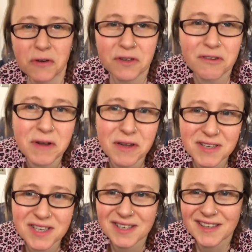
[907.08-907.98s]
on her
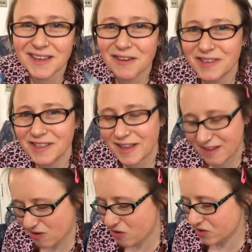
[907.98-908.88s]
own, she can go in and
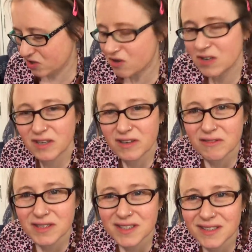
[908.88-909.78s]
get a hot chocolate
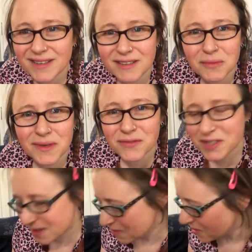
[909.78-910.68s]
or a snack or whatever she